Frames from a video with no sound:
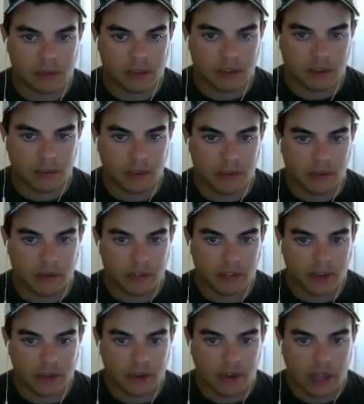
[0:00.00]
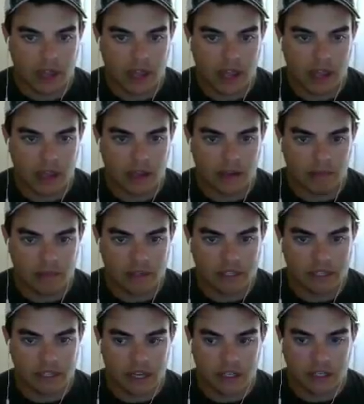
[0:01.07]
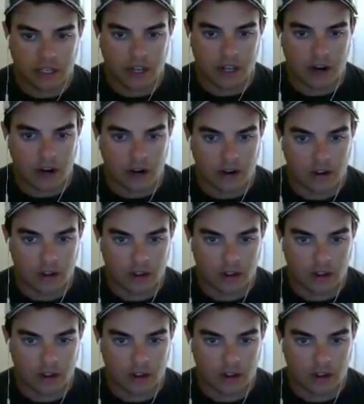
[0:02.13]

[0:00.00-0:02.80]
a little bit, which is okay. Missed touch there.